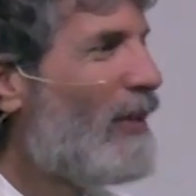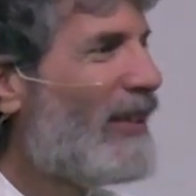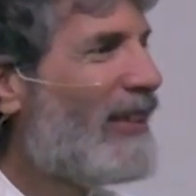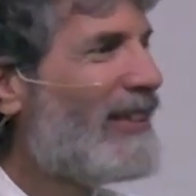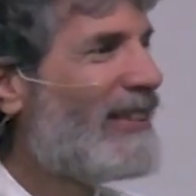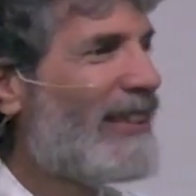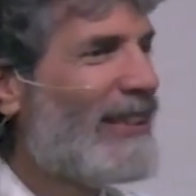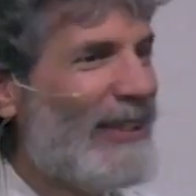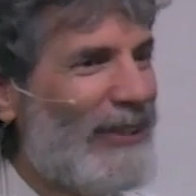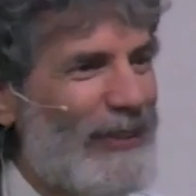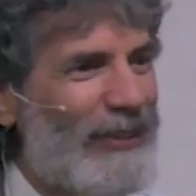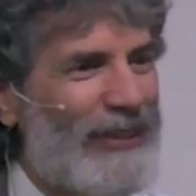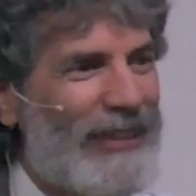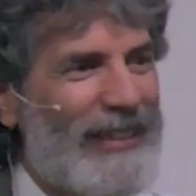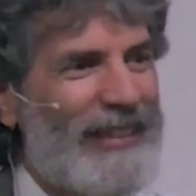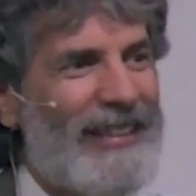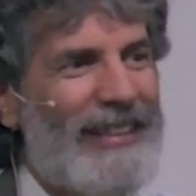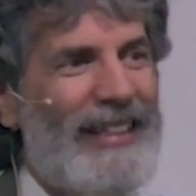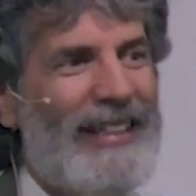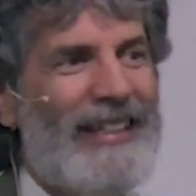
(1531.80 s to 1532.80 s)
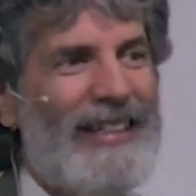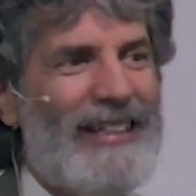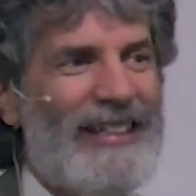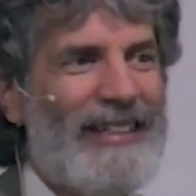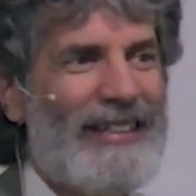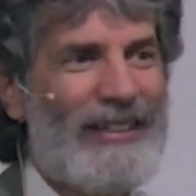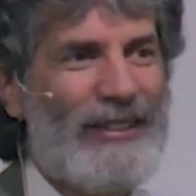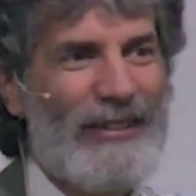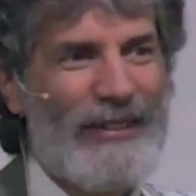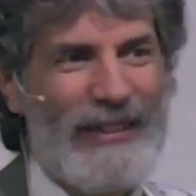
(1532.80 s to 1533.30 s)
with a solution
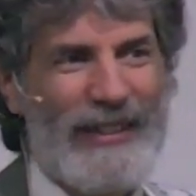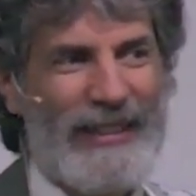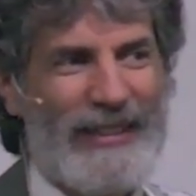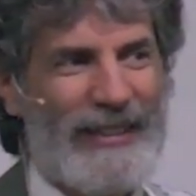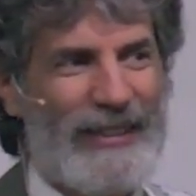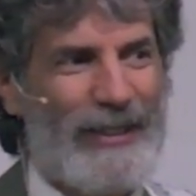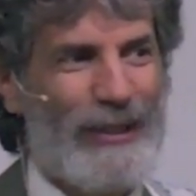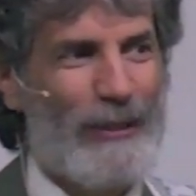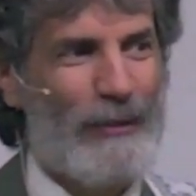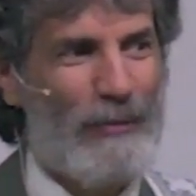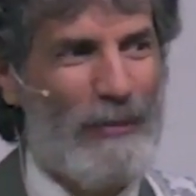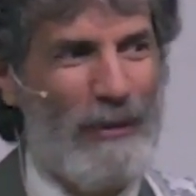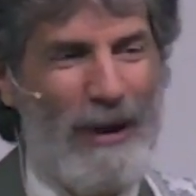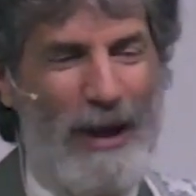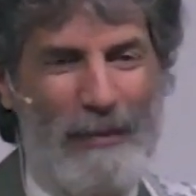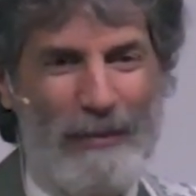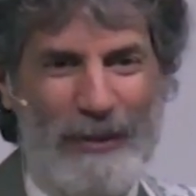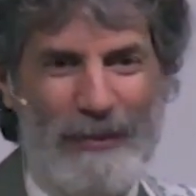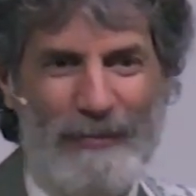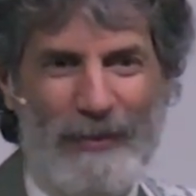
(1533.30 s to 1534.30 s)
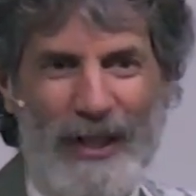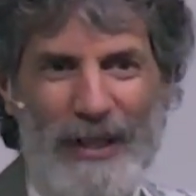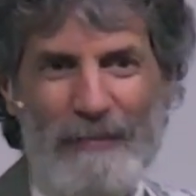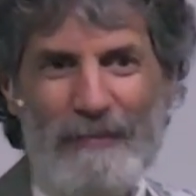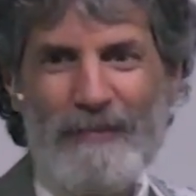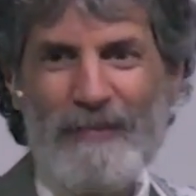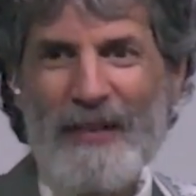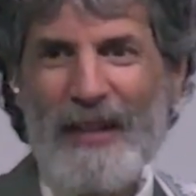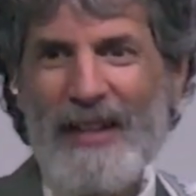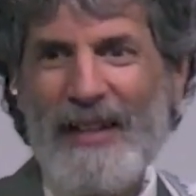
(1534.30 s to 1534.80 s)
to this, to this problem, right?
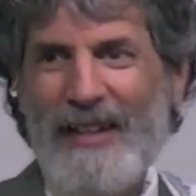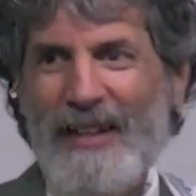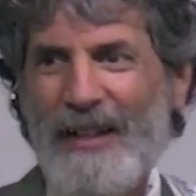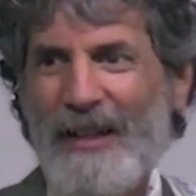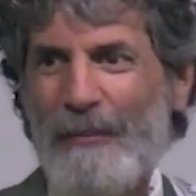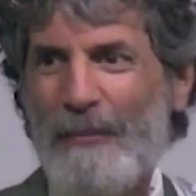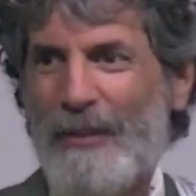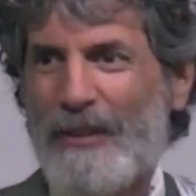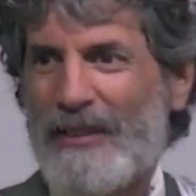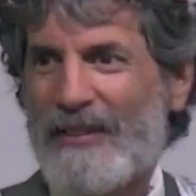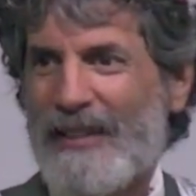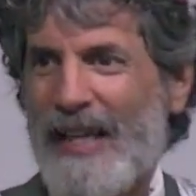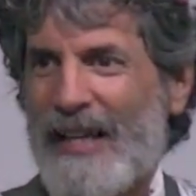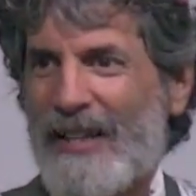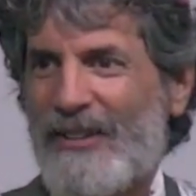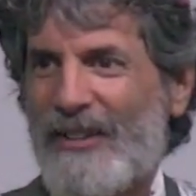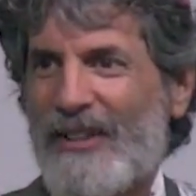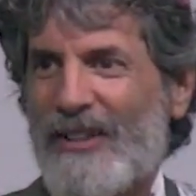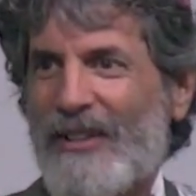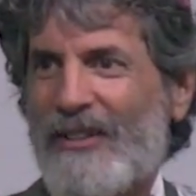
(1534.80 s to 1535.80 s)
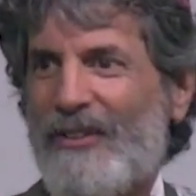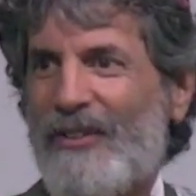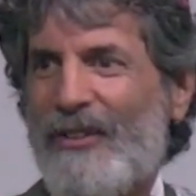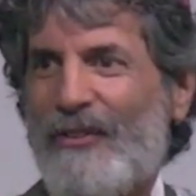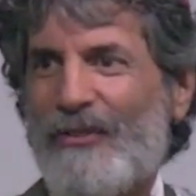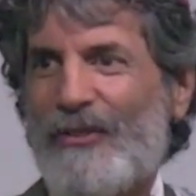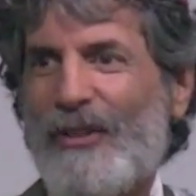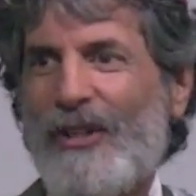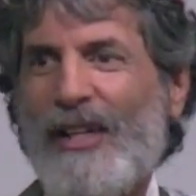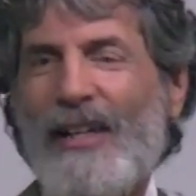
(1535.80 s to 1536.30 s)
Uh, put a sackcloth
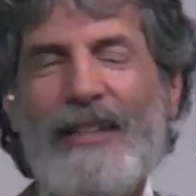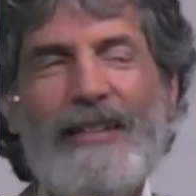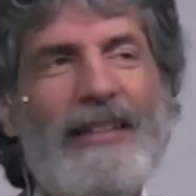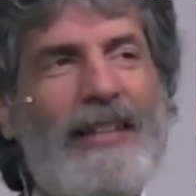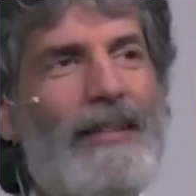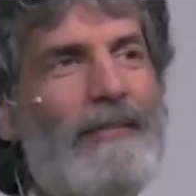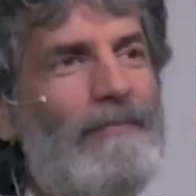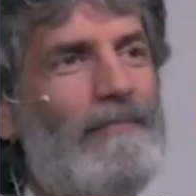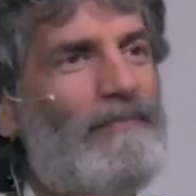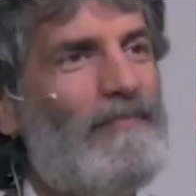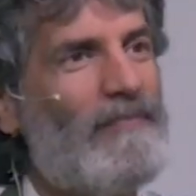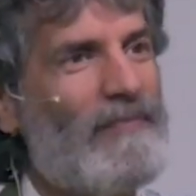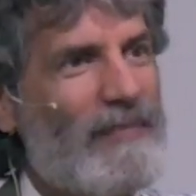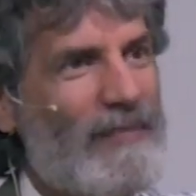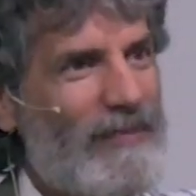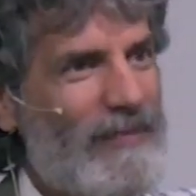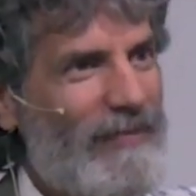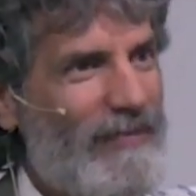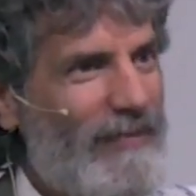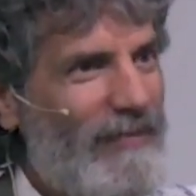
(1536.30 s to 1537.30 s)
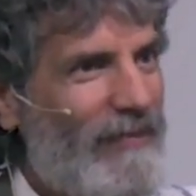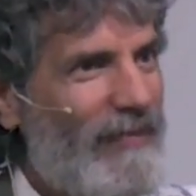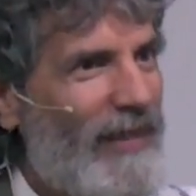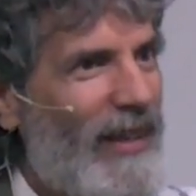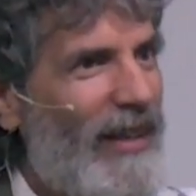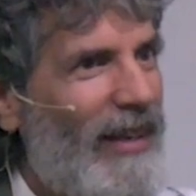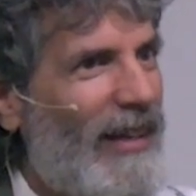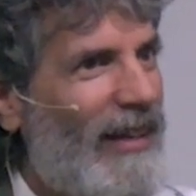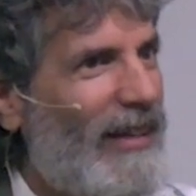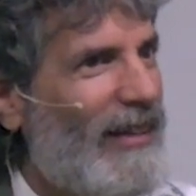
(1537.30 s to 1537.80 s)
over her head, yeah.
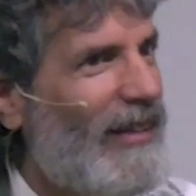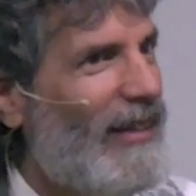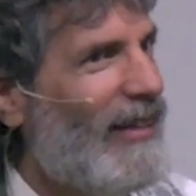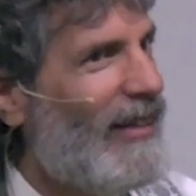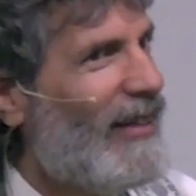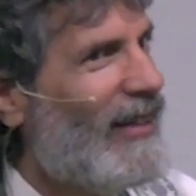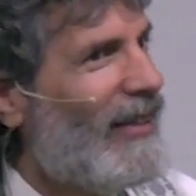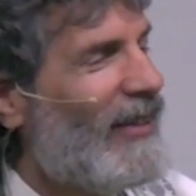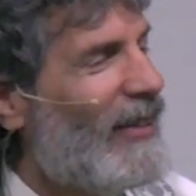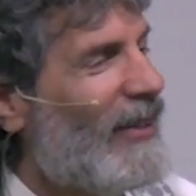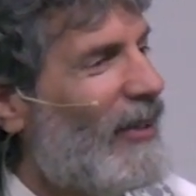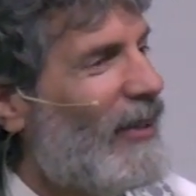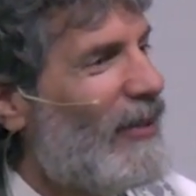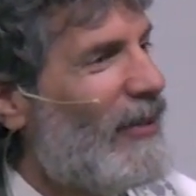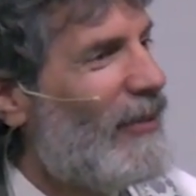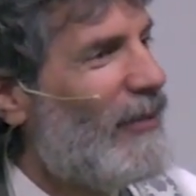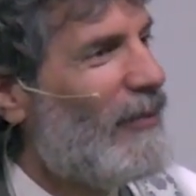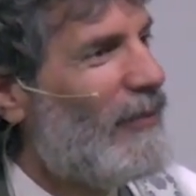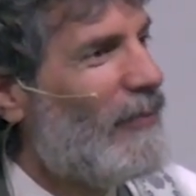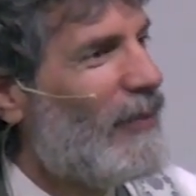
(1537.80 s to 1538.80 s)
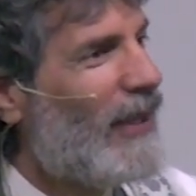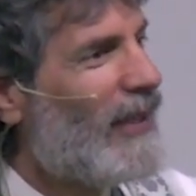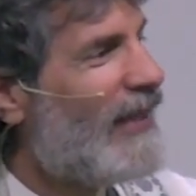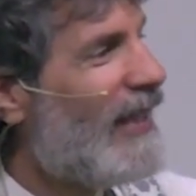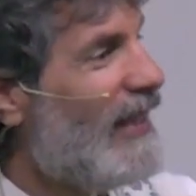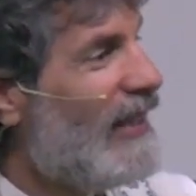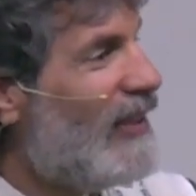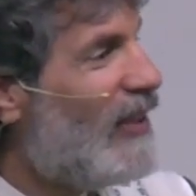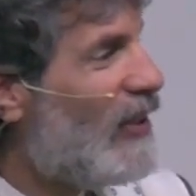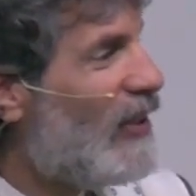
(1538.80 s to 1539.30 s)
Uh, but he